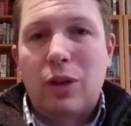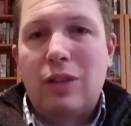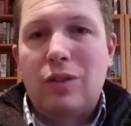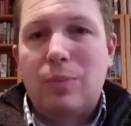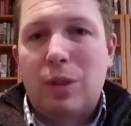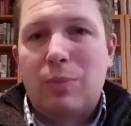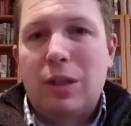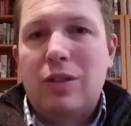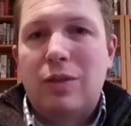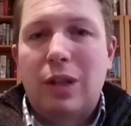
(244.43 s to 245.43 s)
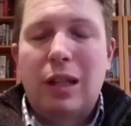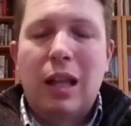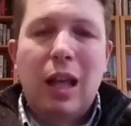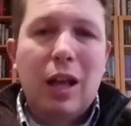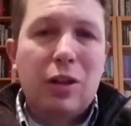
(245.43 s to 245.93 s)
So that's a big piece of it.
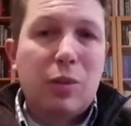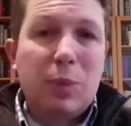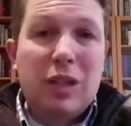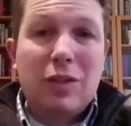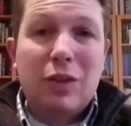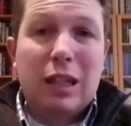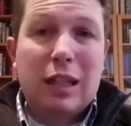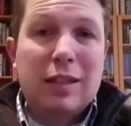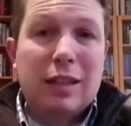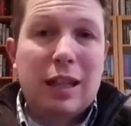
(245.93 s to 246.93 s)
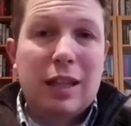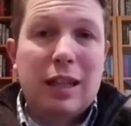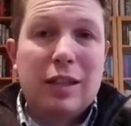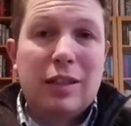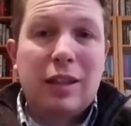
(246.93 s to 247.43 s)
Another piece of it is that
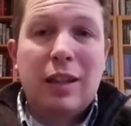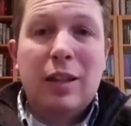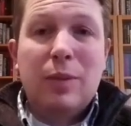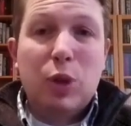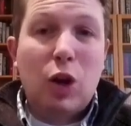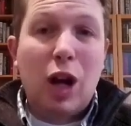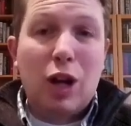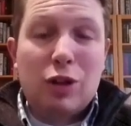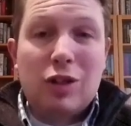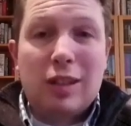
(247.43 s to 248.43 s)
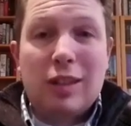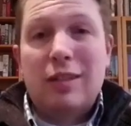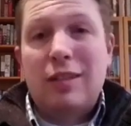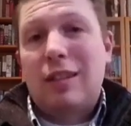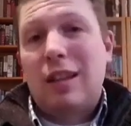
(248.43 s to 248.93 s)
these
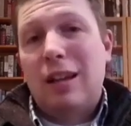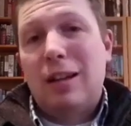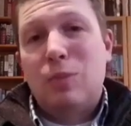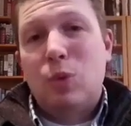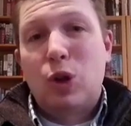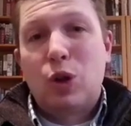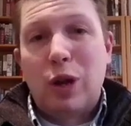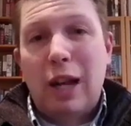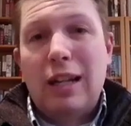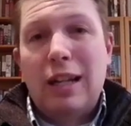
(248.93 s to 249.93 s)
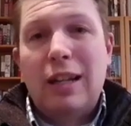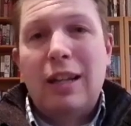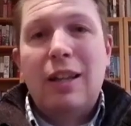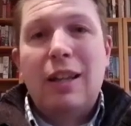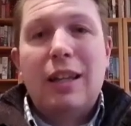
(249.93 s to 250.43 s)
bureaucracies were
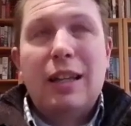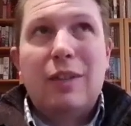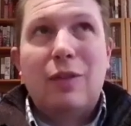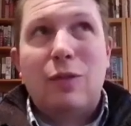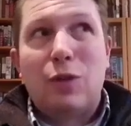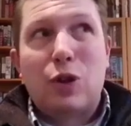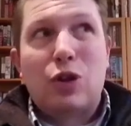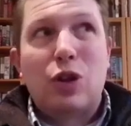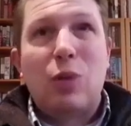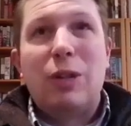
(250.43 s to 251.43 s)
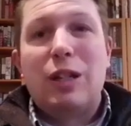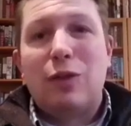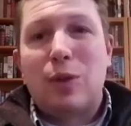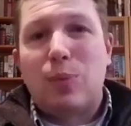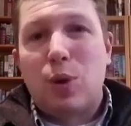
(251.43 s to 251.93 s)
created for so many
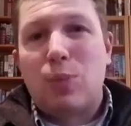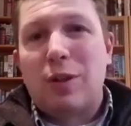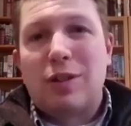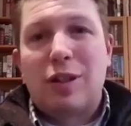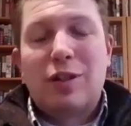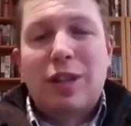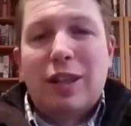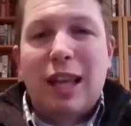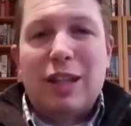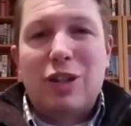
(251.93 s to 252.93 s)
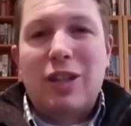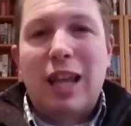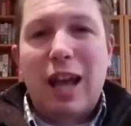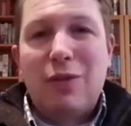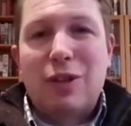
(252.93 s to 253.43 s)
different purposes that they just
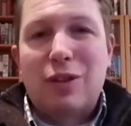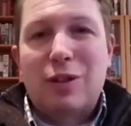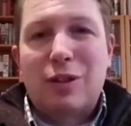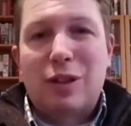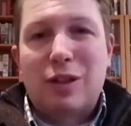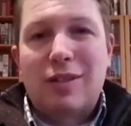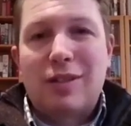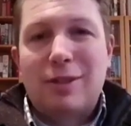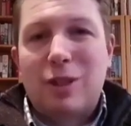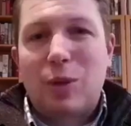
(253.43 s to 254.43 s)
have this